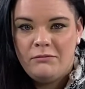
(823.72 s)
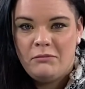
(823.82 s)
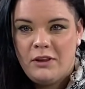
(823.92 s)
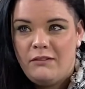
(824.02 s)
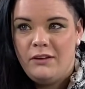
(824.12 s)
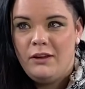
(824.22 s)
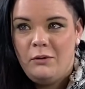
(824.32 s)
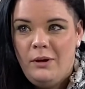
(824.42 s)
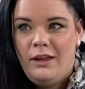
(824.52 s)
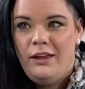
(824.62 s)
giving it
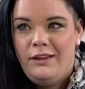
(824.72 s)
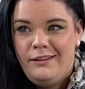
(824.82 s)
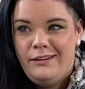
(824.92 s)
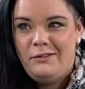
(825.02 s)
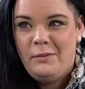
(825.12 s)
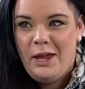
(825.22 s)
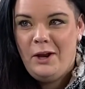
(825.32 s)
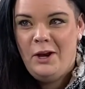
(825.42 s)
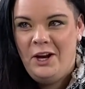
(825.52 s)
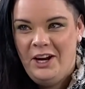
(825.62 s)
away doesn't
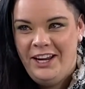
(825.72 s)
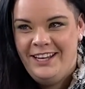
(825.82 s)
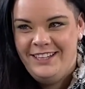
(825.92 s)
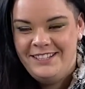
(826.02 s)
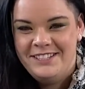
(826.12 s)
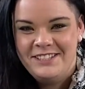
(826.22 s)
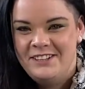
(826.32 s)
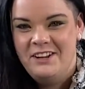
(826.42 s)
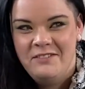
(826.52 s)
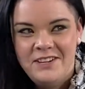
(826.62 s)
matter because
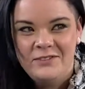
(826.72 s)
nobody's